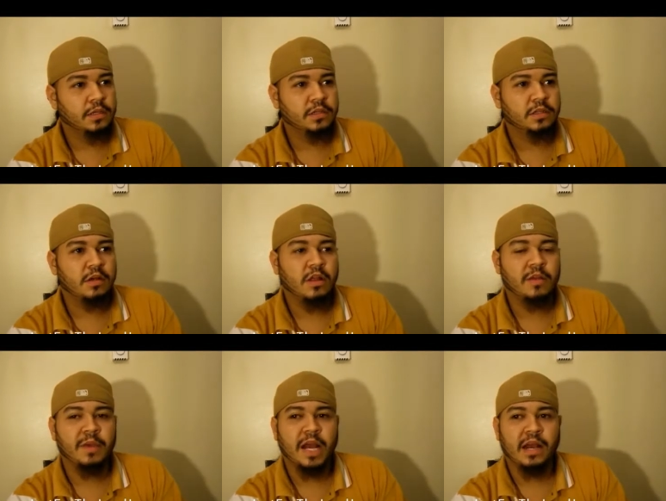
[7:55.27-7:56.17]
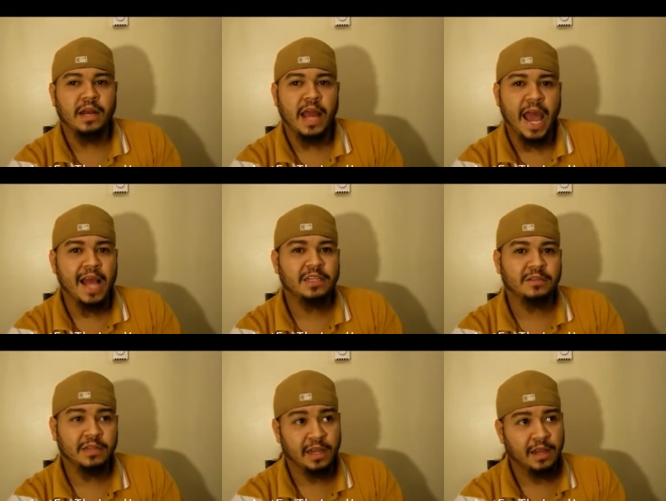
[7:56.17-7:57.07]
So then my aunt asked,
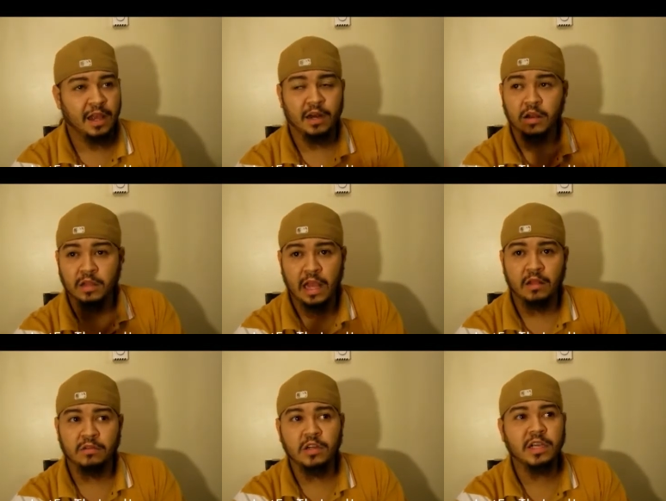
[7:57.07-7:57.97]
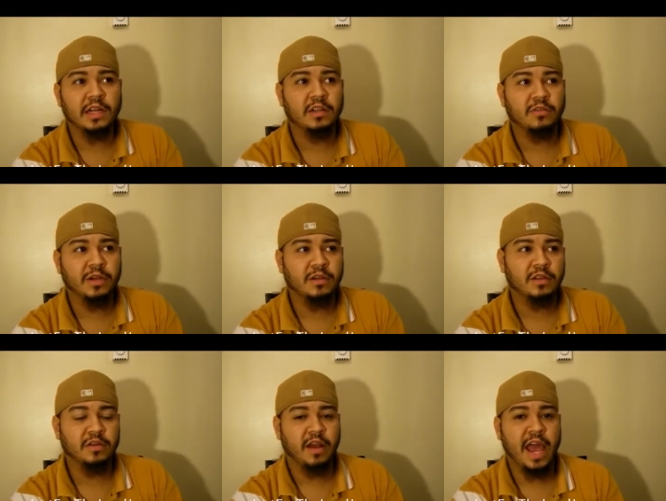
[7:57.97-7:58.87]
looking out the window,
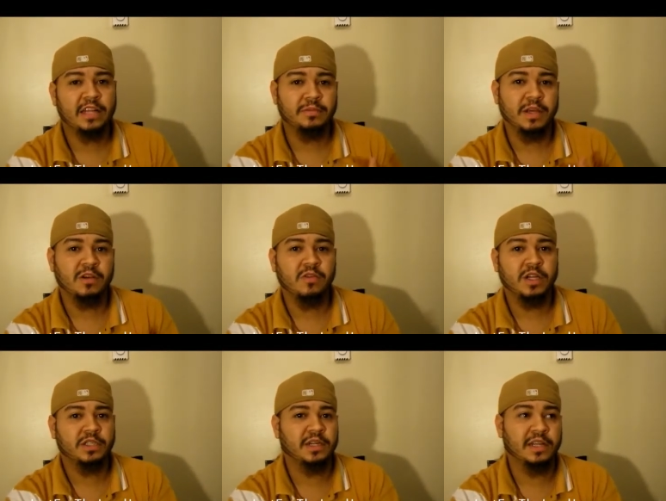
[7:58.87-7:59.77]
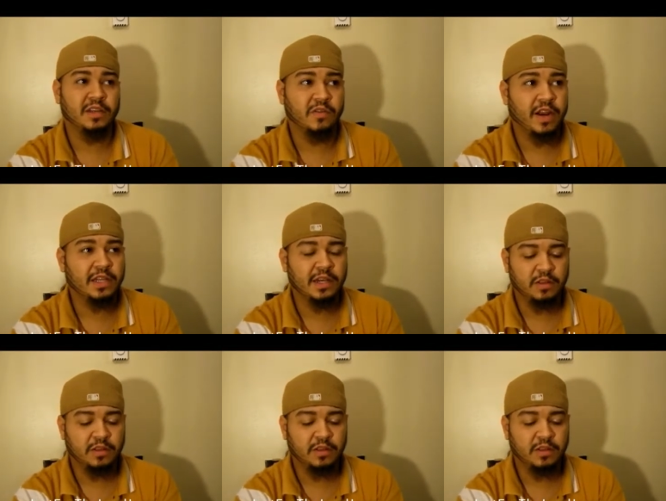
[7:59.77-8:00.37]
they asked me a question and directed it